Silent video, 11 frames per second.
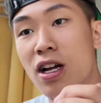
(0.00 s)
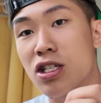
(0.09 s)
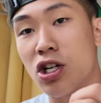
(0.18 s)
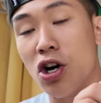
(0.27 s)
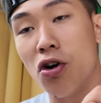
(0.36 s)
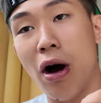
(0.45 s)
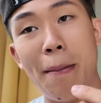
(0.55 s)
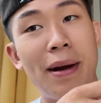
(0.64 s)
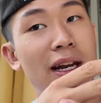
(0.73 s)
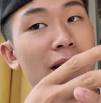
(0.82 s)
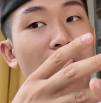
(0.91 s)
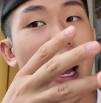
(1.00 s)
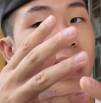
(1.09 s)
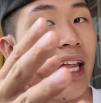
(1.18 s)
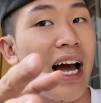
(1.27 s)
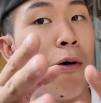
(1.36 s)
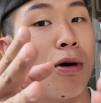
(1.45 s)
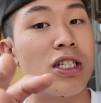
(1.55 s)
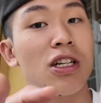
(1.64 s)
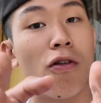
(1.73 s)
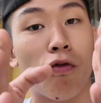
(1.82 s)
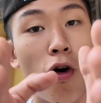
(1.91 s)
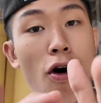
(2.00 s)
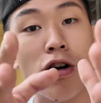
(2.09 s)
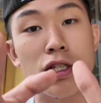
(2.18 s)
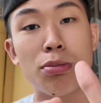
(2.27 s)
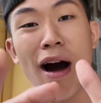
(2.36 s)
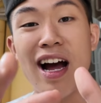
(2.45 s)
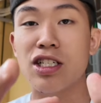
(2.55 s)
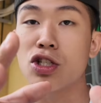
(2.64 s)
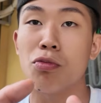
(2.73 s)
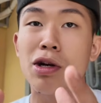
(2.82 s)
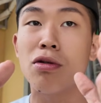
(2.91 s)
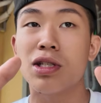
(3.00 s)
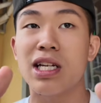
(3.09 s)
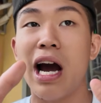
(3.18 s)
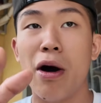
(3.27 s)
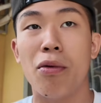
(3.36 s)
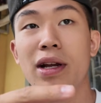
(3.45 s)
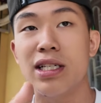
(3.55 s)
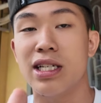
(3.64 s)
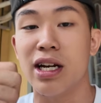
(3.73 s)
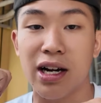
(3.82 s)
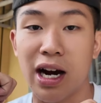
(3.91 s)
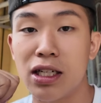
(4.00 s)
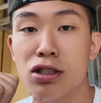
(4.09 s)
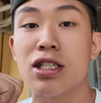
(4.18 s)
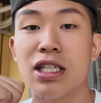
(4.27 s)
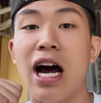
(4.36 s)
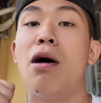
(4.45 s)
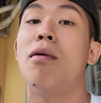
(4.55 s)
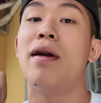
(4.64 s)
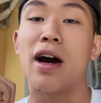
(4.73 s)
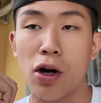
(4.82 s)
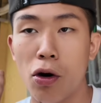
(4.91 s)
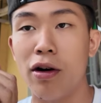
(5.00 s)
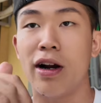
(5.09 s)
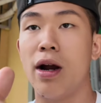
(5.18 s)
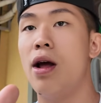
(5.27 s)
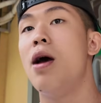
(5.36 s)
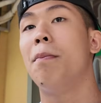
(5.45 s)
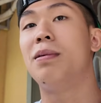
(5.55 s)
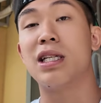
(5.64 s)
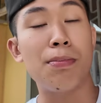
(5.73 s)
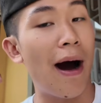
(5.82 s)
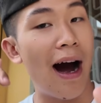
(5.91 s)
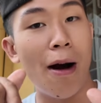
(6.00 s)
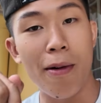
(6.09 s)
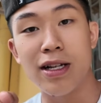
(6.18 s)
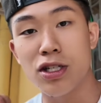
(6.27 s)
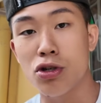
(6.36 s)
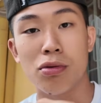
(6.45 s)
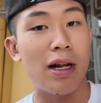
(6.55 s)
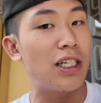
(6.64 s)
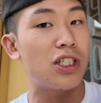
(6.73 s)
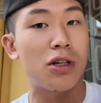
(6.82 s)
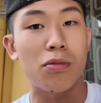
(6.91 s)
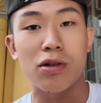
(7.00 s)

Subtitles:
So, I mean, I think I went to the wrong spot. So we gonna see how it is in the countryside when I go there. The spot I went to, that shit